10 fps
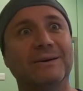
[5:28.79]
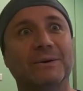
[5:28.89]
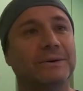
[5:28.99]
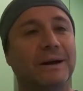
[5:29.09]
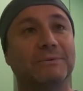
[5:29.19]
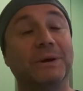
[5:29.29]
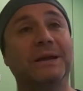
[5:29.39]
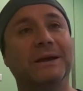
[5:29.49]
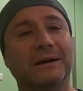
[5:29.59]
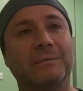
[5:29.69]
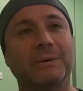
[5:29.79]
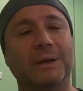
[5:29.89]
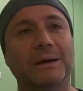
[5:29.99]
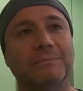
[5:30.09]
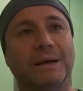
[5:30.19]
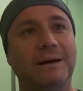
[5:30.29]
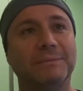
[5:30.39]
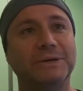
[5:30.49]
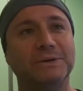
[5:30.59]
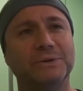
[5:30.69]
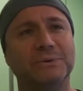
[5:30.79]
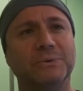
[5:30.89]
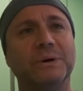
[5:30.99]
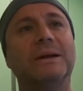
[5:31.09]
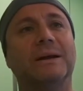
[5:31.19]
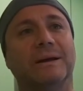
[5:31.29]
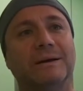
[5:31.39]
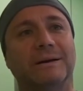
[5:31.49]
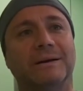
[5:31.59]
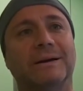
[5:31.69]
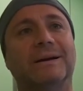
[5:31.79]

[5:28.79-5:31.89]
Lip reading: oh, I really care about that, but I mean, if you really care,